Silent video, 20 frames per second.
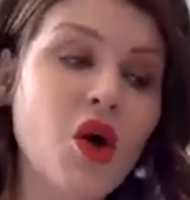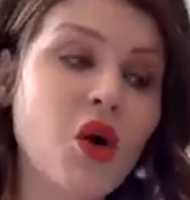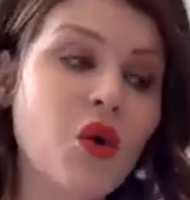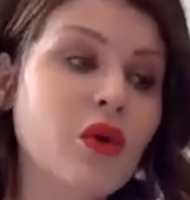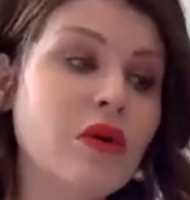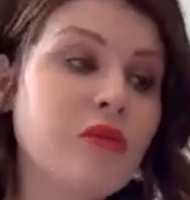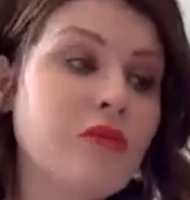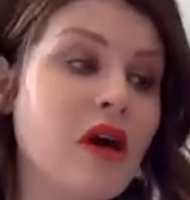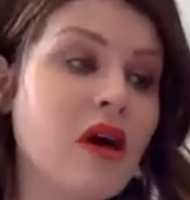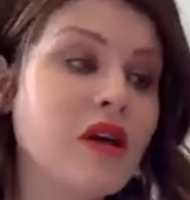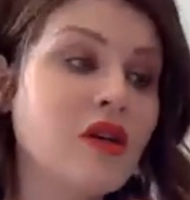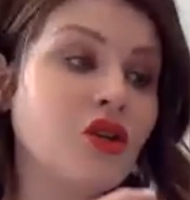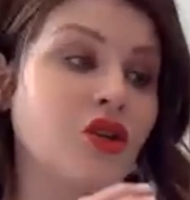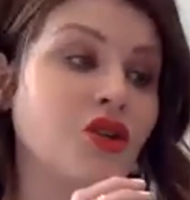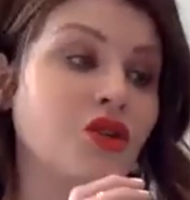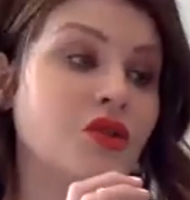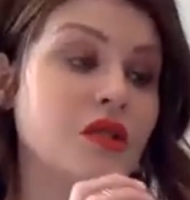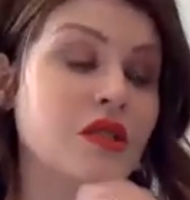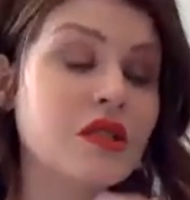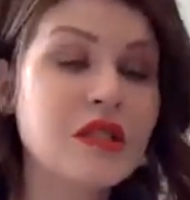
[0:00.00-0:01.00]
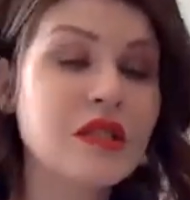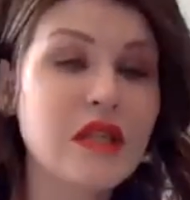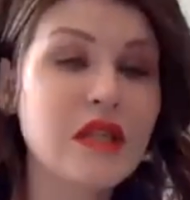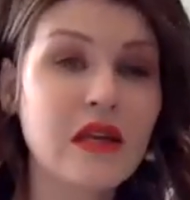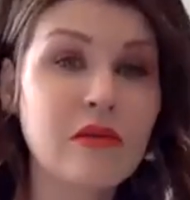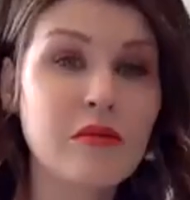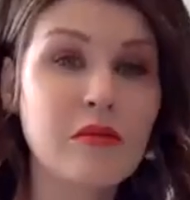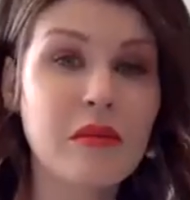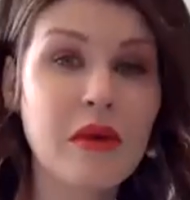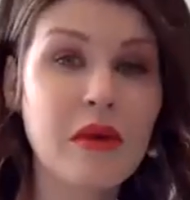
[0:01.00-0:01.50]
we might use a
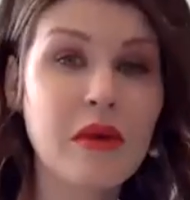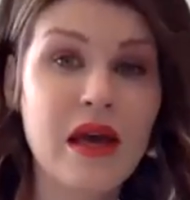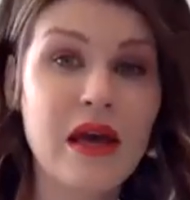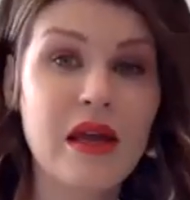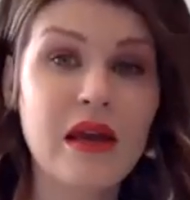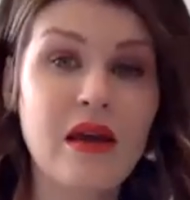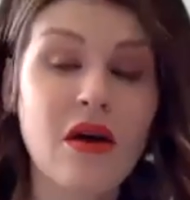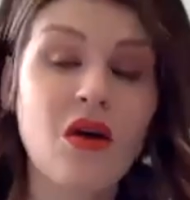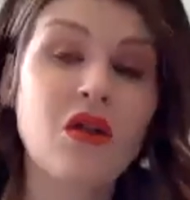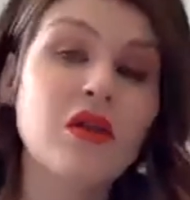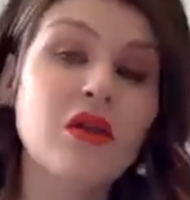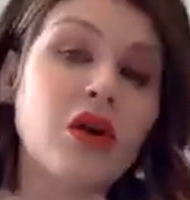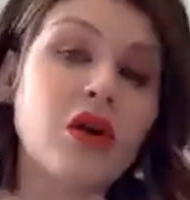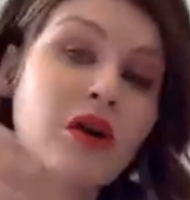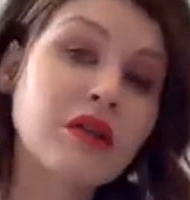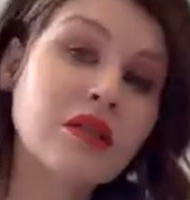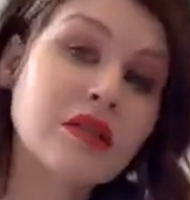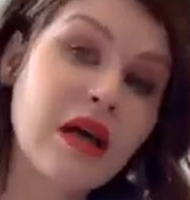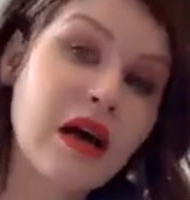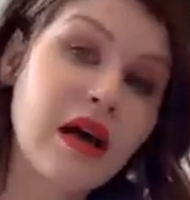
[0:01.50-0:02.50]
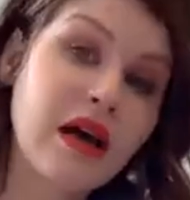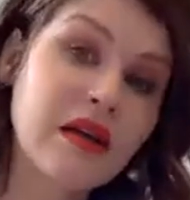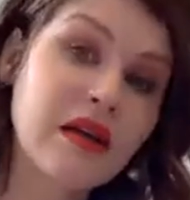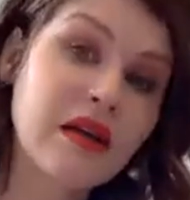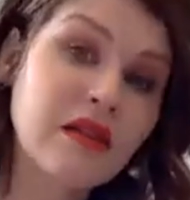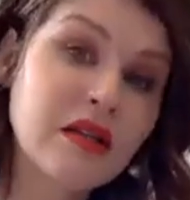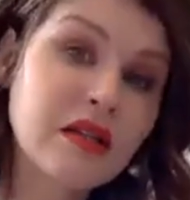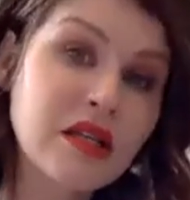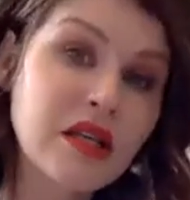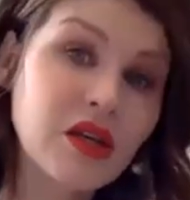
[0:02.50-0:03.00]
skin pen alongside
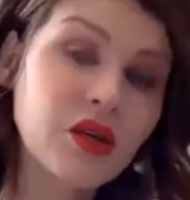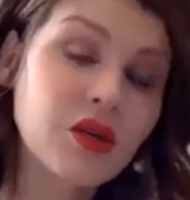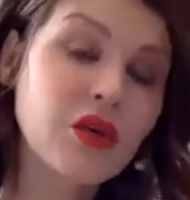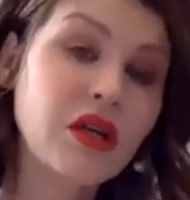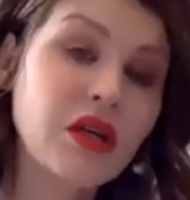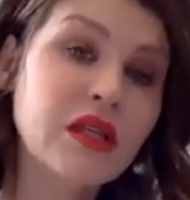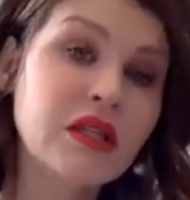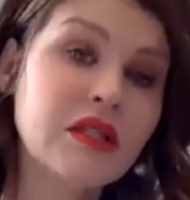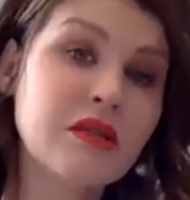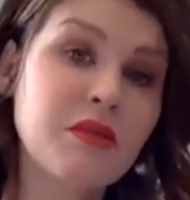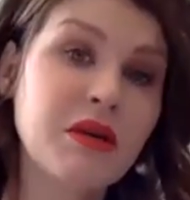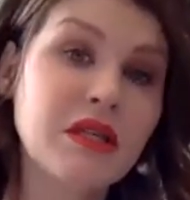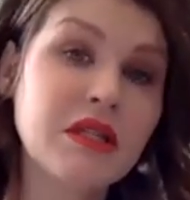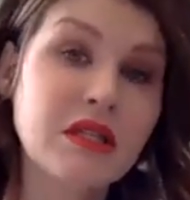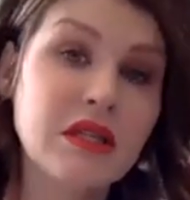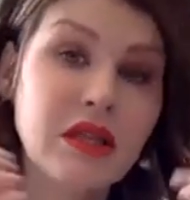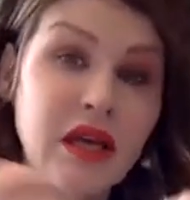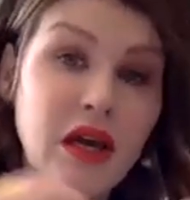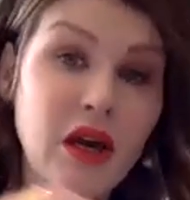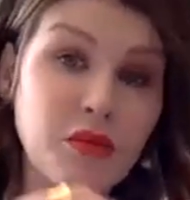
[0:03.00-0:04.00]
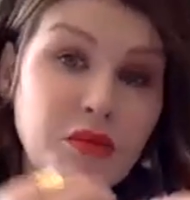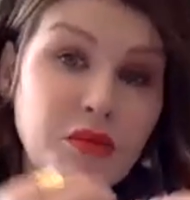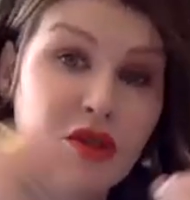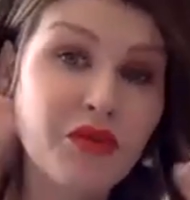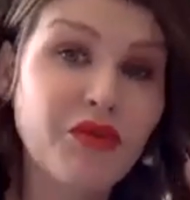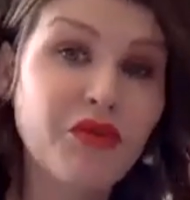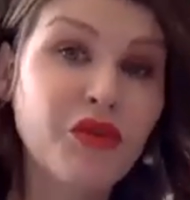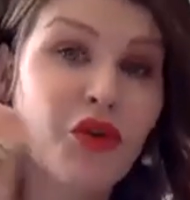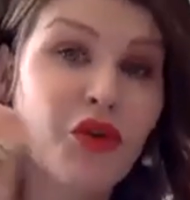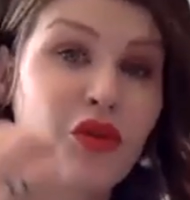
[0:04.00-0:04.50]
the secret to basically help to
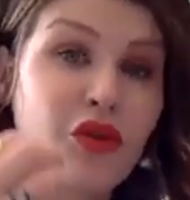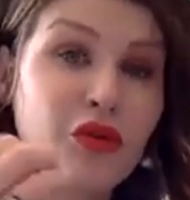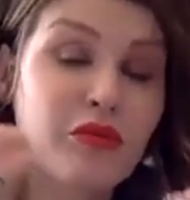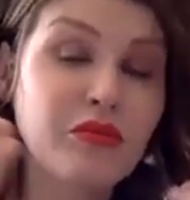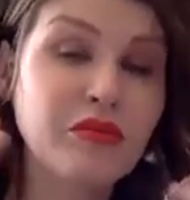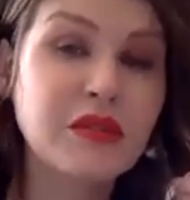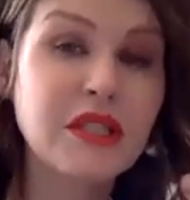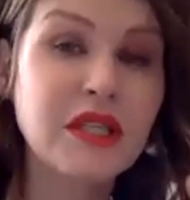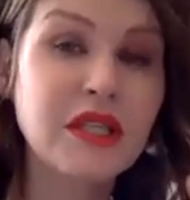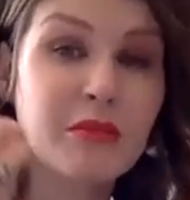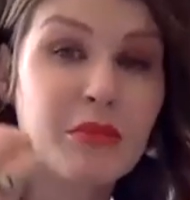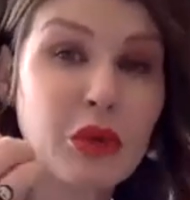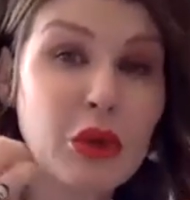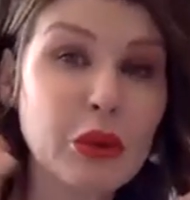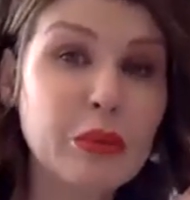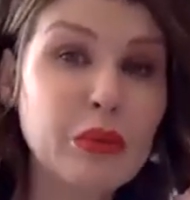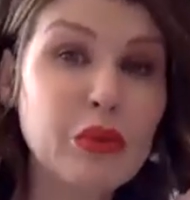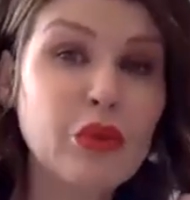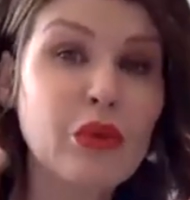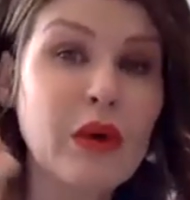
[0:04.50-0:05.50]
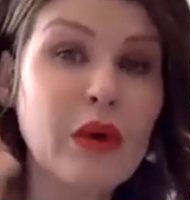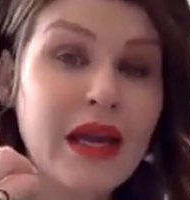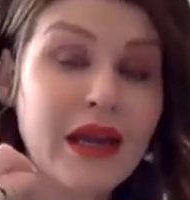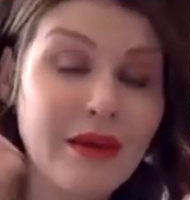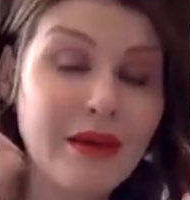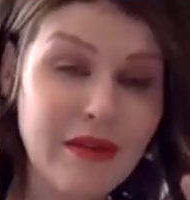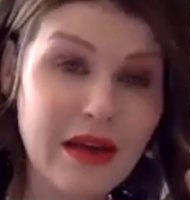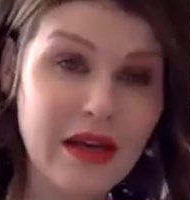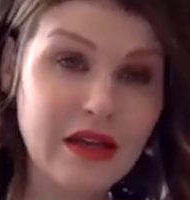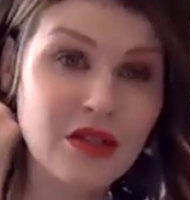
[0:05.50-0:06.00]
further deeper break
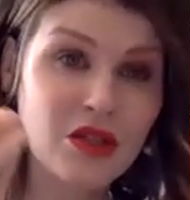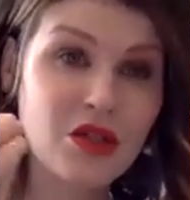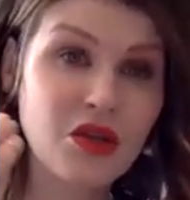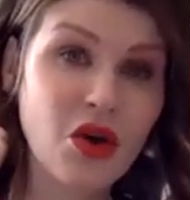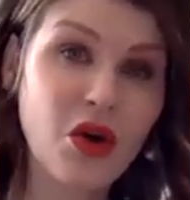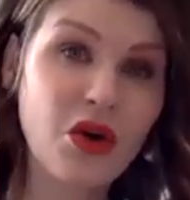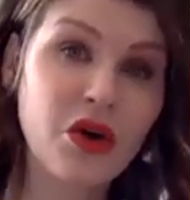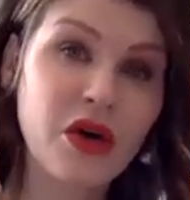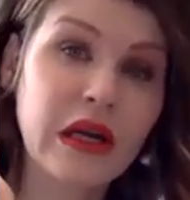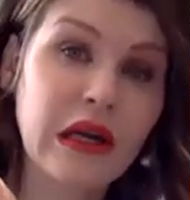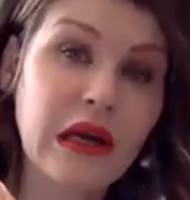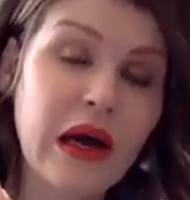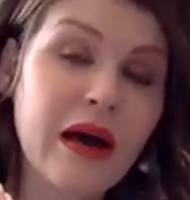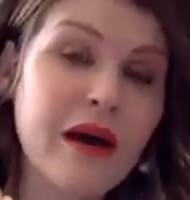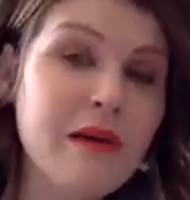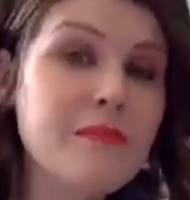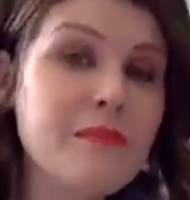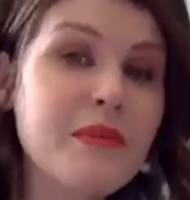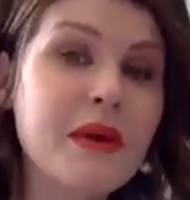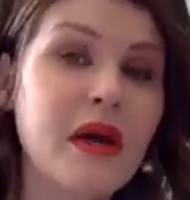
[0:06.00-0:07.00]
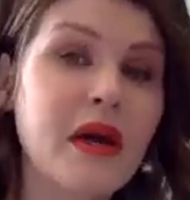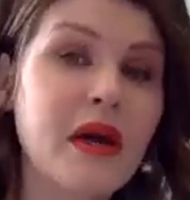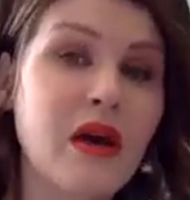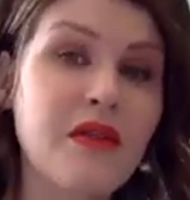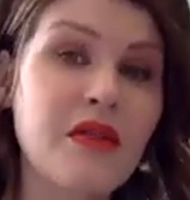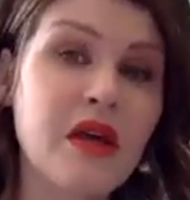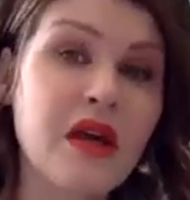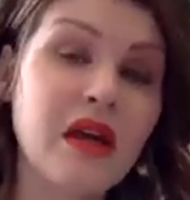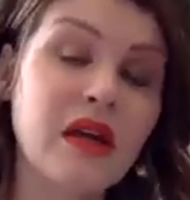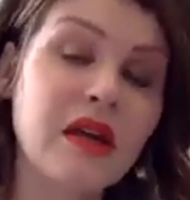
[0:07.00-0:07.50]
that scarring up
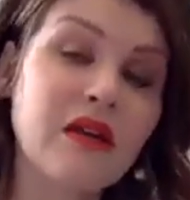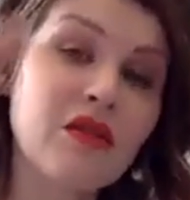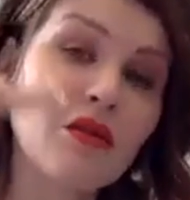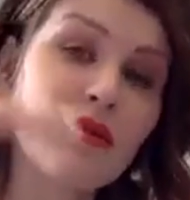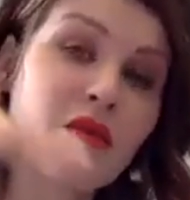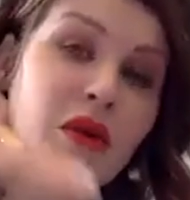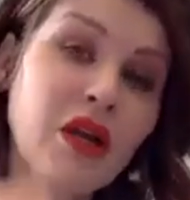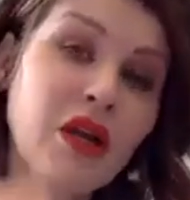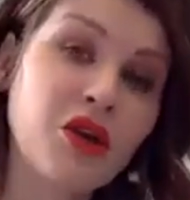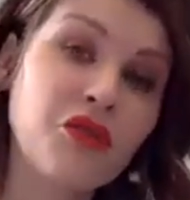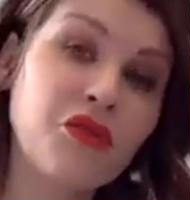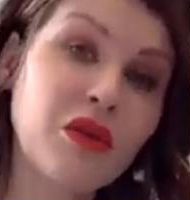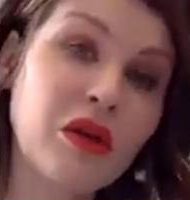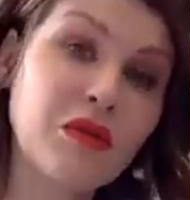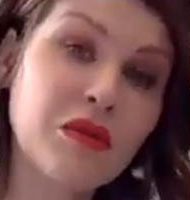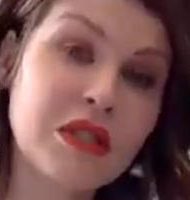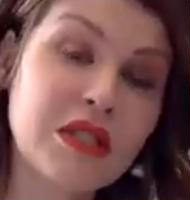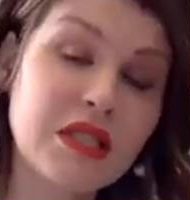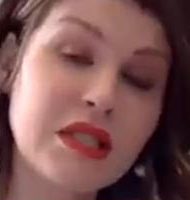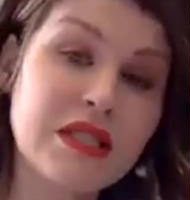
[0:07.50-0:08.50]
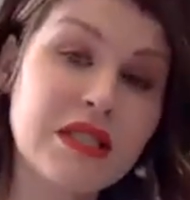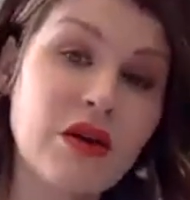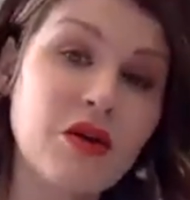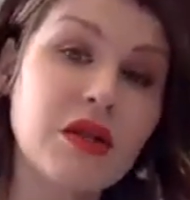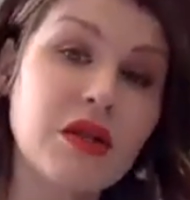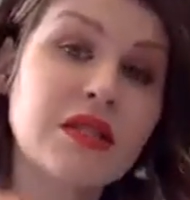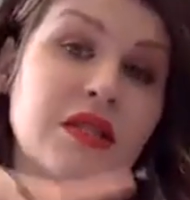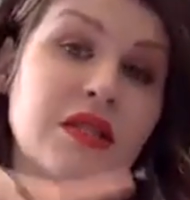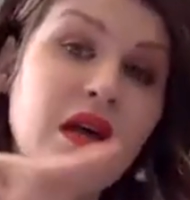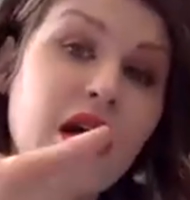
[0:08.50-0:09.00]
and then get the radio frequency down
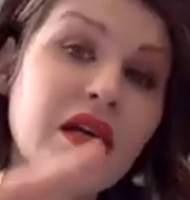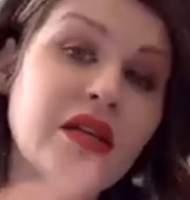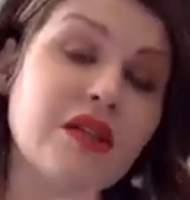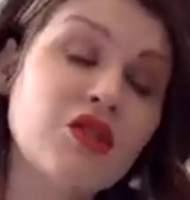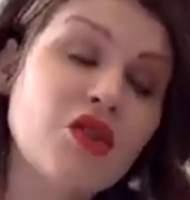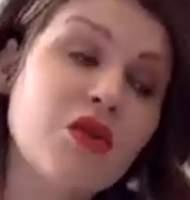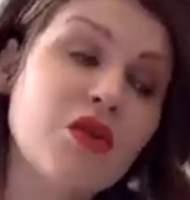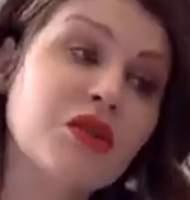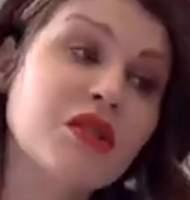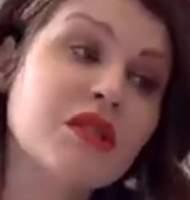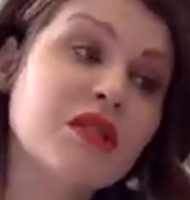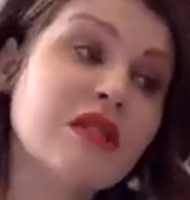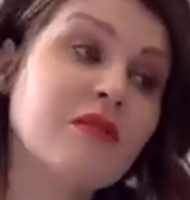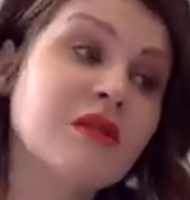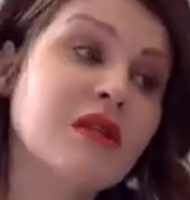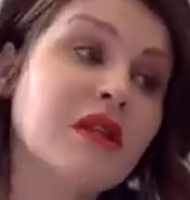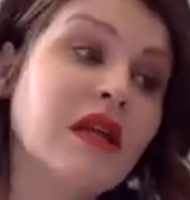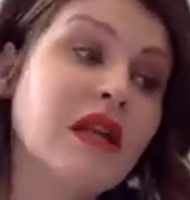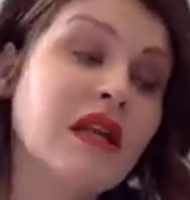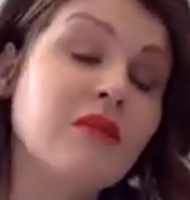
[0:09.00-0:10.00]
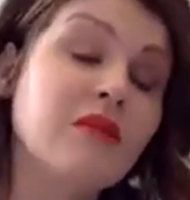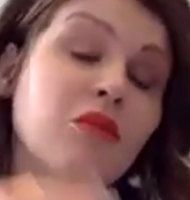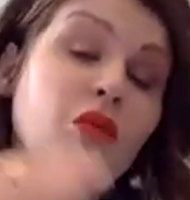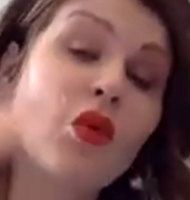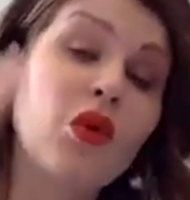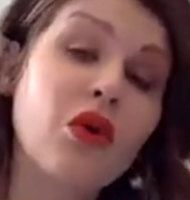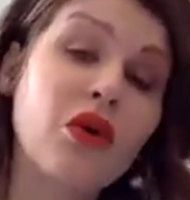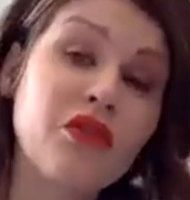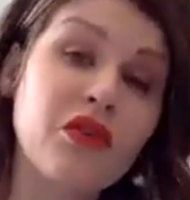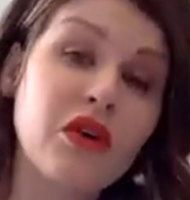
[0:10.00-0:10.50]
inside so that we're stimulating
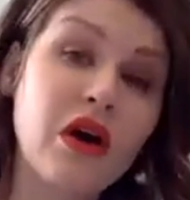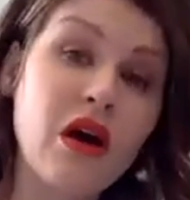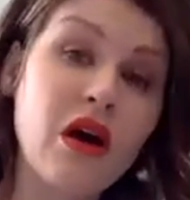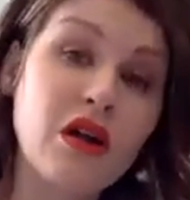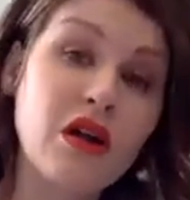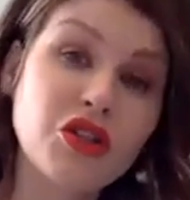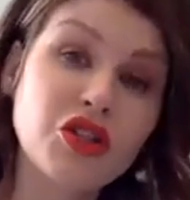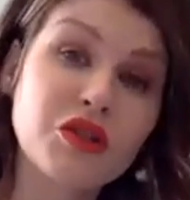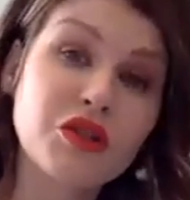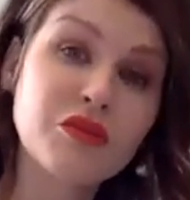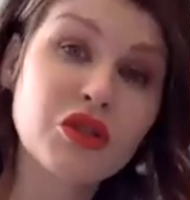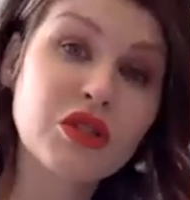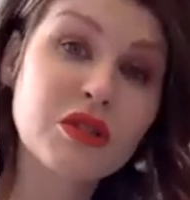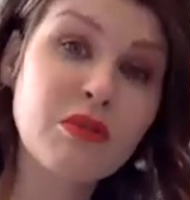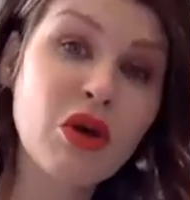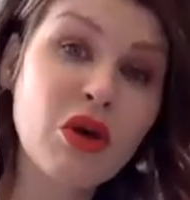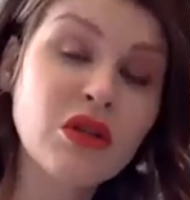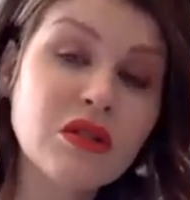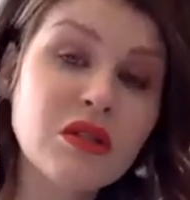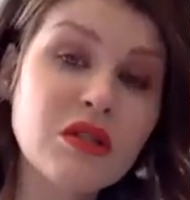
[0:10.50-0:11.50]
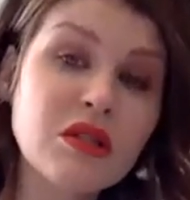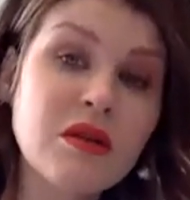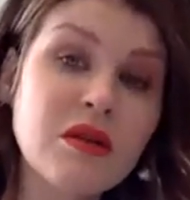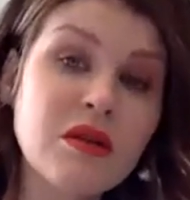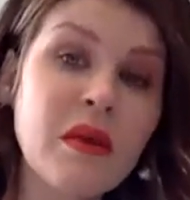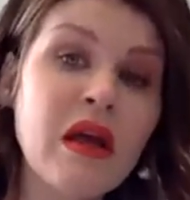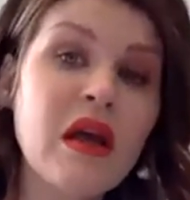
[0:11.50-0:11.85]
more of a collagen response.